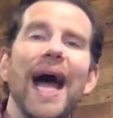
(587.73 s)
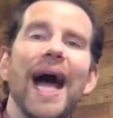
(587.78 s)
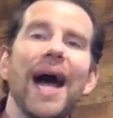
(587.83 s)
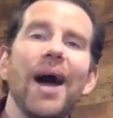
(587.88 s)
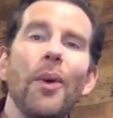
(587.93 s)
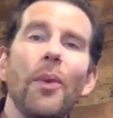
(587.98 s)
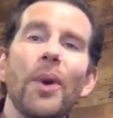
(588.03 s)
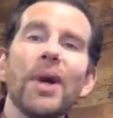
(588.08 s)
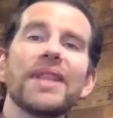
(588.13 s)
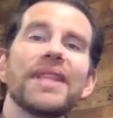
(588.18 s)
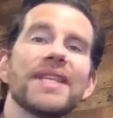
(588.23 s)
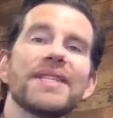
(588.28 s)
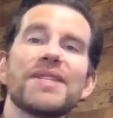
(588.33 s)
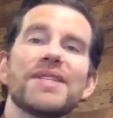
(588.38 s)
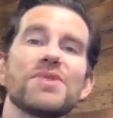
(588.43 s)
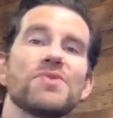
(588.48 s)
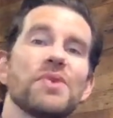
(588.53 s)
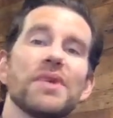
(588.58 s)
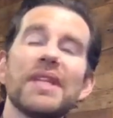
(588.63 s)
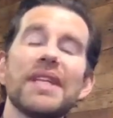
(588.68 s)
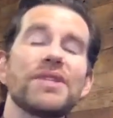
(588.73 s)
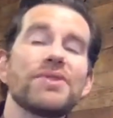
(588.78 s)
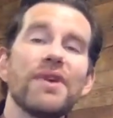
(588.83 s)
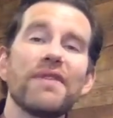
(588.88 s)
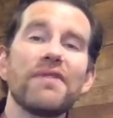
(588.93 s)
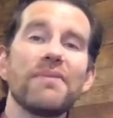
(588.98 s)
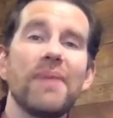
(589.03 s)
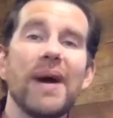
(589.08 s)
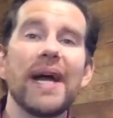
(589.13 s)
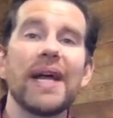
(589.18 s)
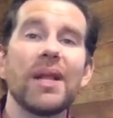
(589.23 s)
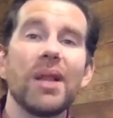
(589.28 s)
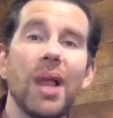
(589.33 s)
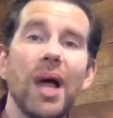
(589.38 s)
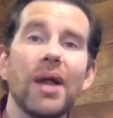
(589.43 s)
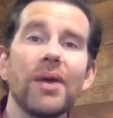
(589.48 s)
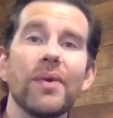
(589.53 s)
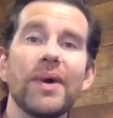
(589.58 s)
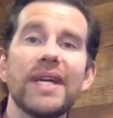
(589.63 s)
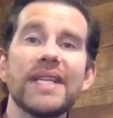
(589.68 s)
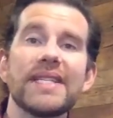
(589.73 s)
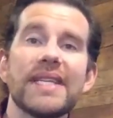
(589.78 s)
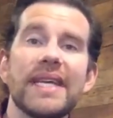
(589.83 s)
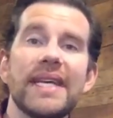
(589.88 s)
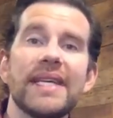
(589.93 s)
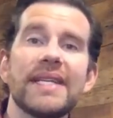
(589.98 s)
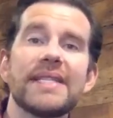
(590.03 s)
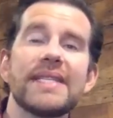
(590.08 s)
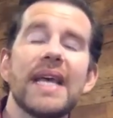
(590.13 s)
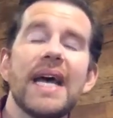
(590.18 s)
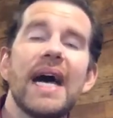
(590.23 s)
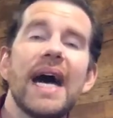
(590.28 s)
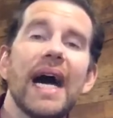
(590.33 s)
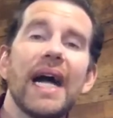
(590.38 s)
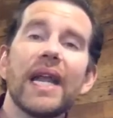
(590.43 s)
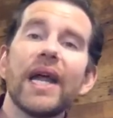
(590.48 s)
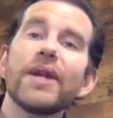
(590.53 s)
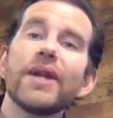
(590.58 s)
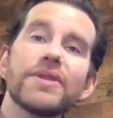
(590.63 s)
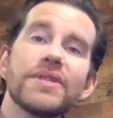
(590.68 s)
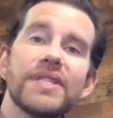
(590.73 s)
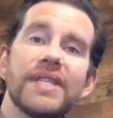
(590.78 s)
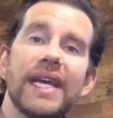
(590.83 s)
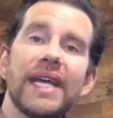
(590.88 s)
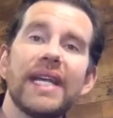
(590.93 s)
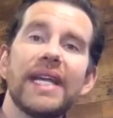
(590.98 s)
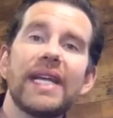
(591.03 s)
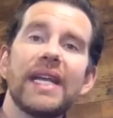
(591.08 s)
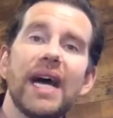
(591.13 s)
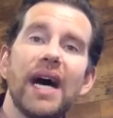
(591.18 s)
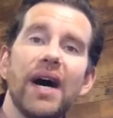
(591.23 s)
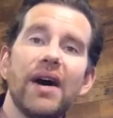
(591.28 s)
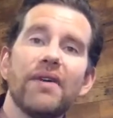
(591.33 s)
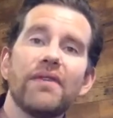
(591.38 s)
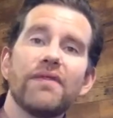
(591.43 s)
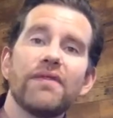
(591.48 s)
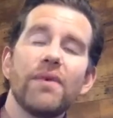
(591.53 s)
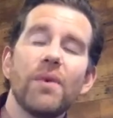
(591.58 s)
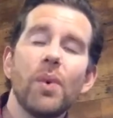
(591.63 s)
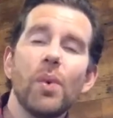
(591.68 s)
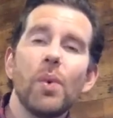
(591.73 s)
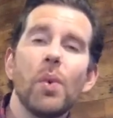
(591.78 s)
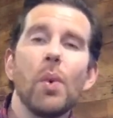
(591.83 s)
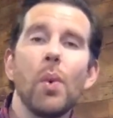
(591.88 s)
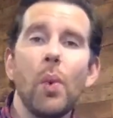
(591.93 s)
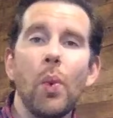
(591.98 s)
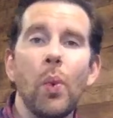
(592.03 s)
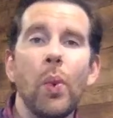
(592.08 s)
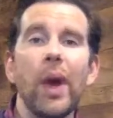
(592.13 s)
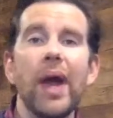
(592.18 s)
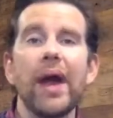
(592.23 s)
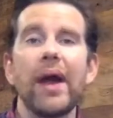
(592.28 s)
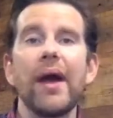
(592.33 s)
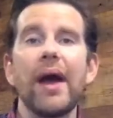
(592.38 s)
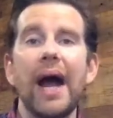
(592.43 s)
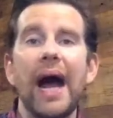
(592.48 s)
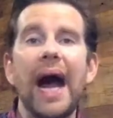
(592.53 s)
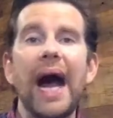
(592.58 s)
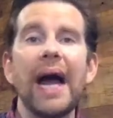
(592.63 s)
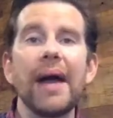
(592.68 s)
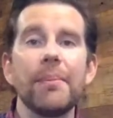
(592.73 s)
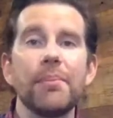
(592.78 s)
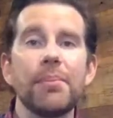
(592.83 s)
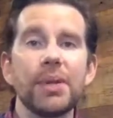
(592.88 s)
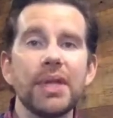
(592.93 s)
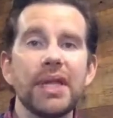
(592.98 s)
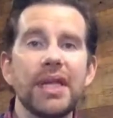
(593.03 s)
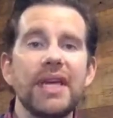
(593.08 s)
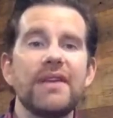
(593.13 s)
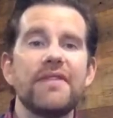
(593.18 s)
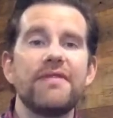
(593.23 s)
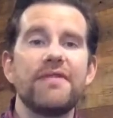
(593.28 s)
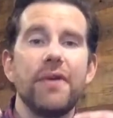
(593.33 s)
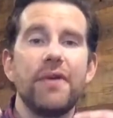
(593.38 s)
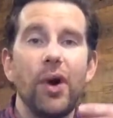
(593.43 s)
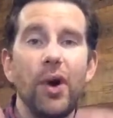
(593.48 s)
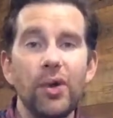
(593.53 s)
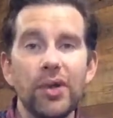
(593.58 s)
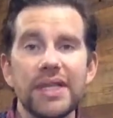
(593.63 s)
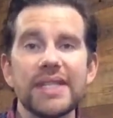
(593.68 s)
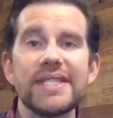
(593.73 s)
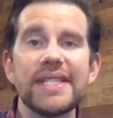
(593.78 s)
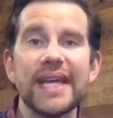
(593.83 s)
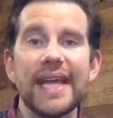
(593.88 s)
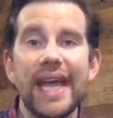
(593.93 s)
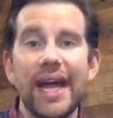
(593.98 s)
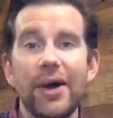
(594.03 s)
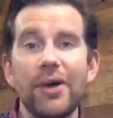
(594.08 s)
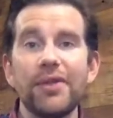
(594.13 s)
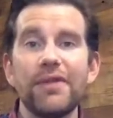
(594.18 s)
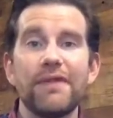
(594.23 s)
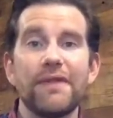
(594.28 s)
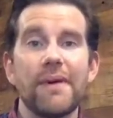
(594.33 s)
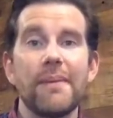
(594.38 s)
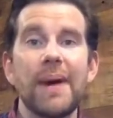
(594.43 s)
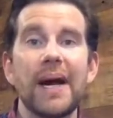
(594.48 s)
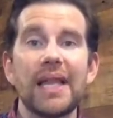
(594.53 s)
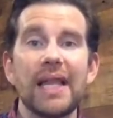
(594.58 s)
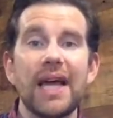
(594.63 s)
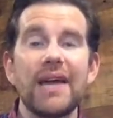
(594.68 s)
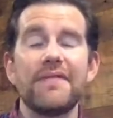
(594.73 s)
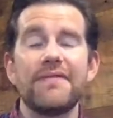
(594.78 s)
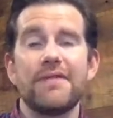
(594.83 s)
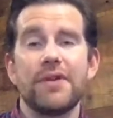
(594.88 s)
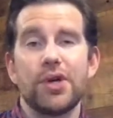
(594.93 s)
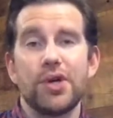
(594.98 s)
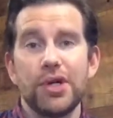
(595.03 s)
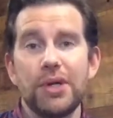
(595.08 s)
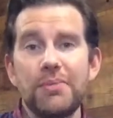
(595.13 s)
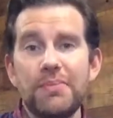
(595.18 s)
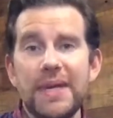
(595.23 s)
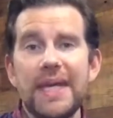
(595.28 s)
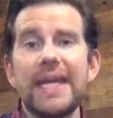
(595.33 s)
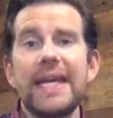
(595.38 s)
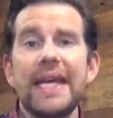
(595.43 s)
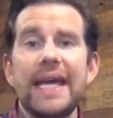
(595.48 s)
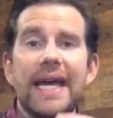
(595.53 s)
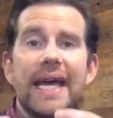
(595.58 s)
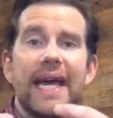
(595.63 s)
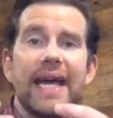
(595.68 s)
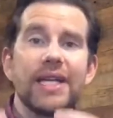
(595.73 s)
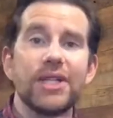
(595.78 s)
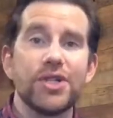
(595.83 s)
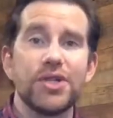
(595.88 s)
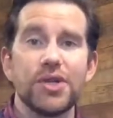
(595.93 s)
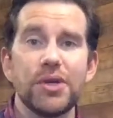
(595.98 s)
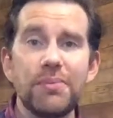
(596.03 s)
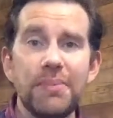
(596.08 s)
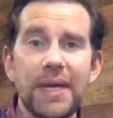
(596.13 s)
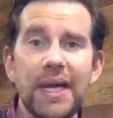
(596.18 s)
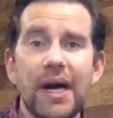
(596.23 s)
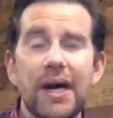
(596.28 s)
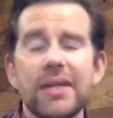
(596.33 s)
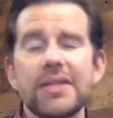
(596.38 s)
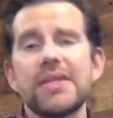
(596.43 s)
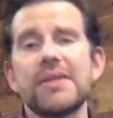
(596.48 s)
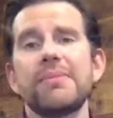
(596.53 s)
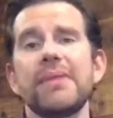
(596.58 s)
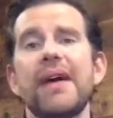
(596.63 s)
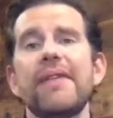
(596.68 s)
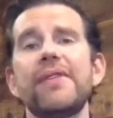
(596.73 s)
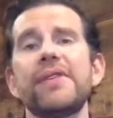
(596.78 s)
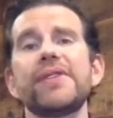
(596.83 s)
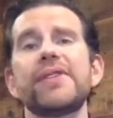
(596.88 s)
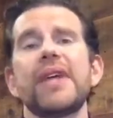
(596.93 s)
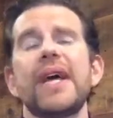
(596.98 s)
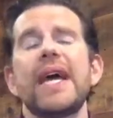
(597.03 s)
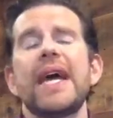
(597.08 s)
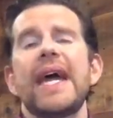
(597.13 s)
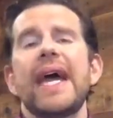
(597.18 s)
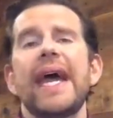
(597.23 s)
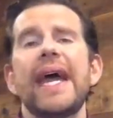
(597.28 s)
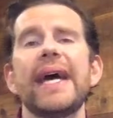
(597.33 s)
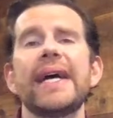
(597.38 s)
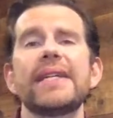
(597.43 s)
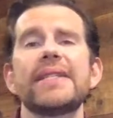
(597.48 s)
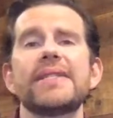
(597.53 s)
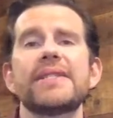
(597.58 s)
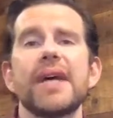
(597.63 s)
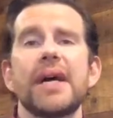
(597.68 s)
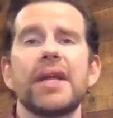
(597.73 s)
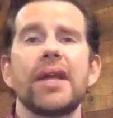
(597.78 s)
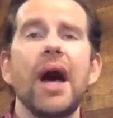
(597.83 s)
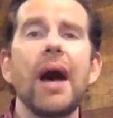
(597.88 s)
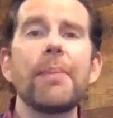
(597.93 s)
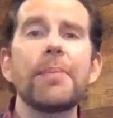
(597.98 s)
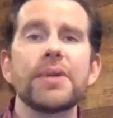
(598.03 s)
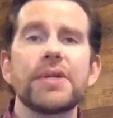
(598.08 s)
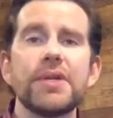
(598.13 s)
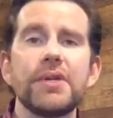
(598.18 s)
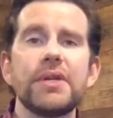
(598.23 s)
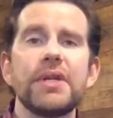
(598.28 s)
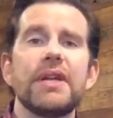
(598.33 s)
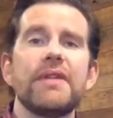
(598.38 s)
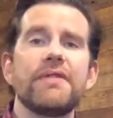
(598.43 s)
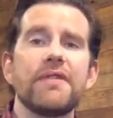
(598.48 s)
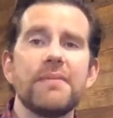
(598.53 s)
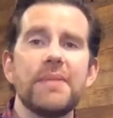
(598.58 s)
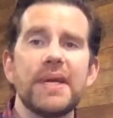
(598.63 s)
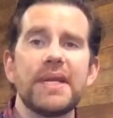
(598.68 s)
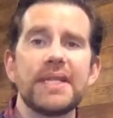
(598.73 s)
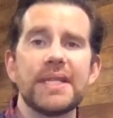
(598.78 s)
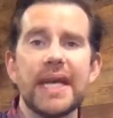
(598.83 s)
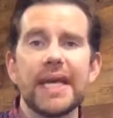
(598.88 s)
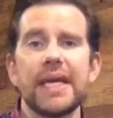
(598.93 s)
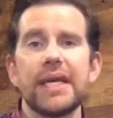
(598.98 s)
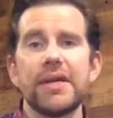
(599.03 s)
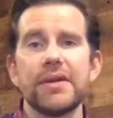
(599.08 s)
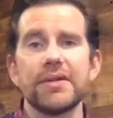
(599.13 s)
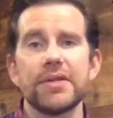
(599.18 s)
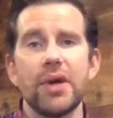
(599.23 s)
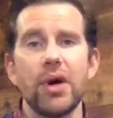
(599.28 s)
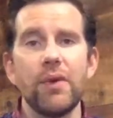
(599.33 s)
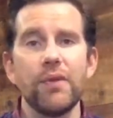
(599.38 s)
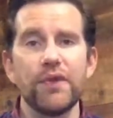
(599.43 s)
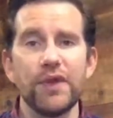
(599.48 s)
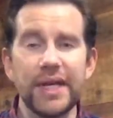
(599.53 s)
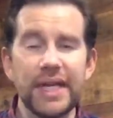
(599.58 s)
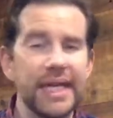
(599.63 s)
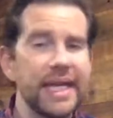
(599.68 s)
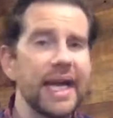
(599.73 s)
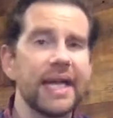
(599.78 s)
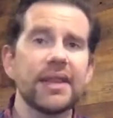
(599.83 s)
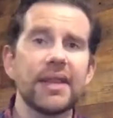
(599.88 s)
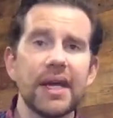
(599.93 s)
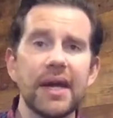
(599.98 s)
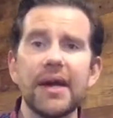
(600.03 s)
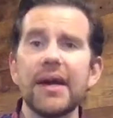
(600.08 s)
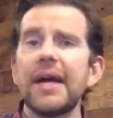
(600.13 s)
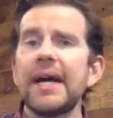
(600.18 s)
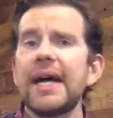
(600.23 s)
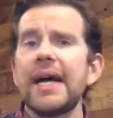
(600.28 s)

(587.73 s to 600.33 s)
What this is really driven by in a lot of ways is an understanding of where I believe holistic health for my life could be and should be on some levels, and an opportunity for me to take a year to hopefully get there.